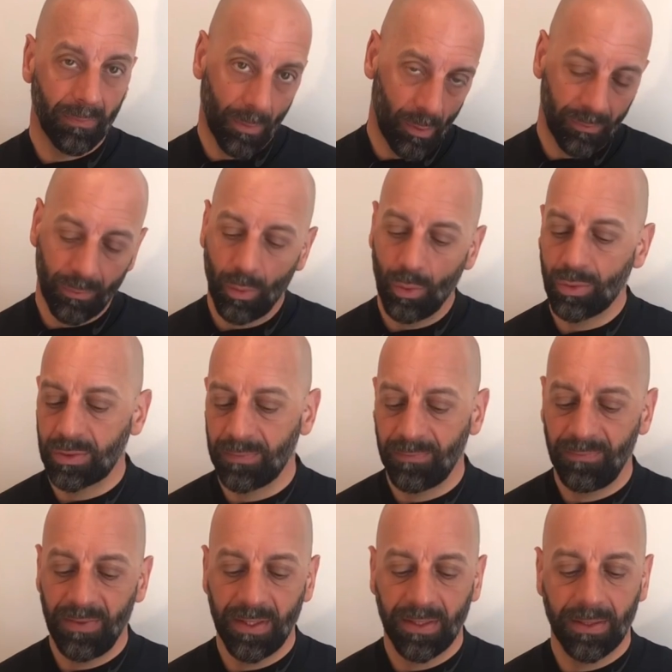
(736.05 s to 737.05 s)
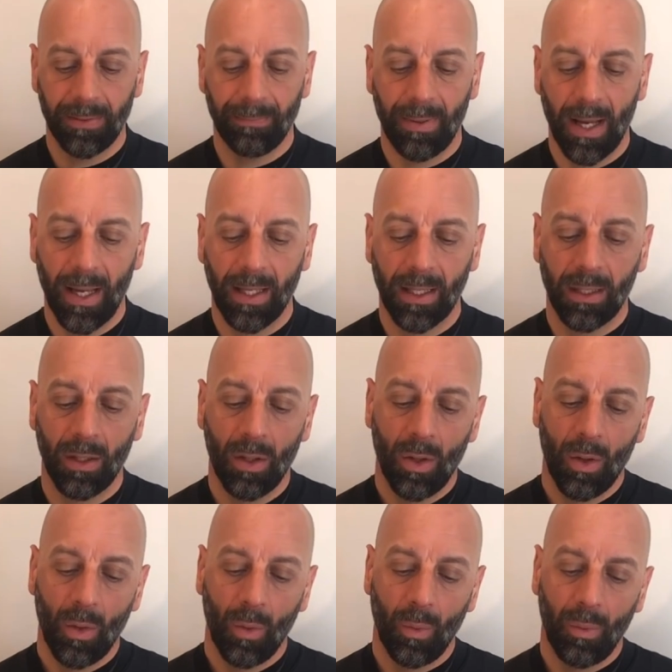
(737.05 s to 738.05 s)
of course fit the bike
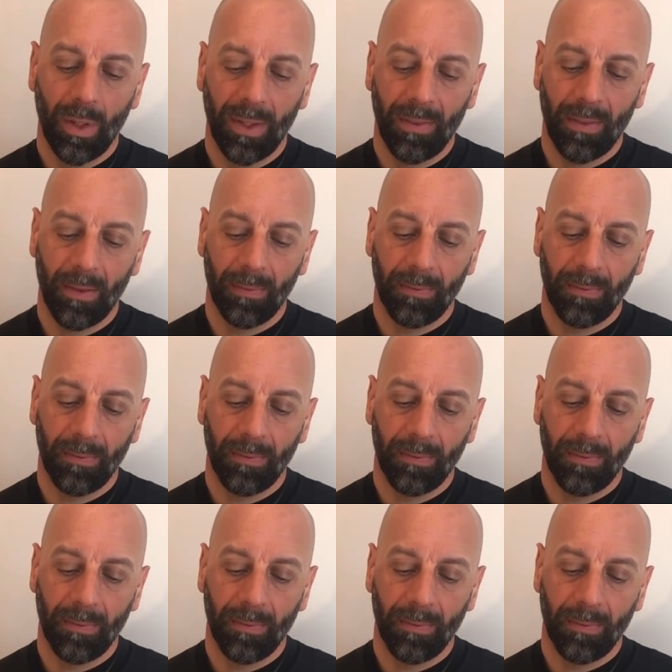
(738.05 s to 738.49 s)
with